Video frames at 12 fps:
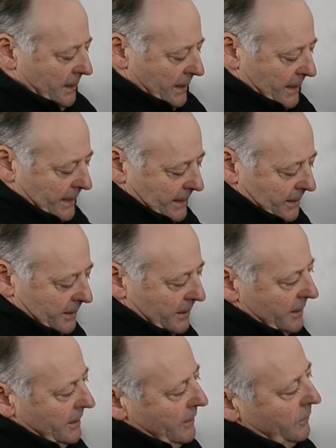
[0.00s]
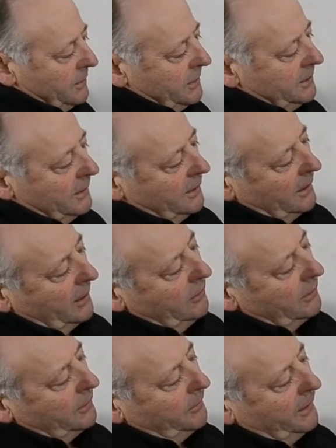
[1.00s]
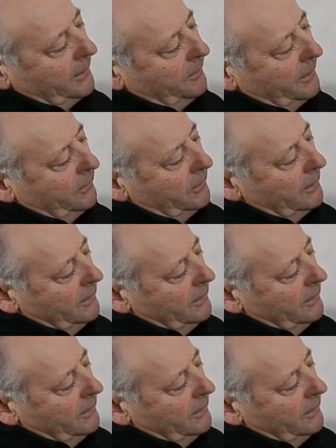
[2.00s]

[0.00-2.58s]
and when you take the outlet pipe out,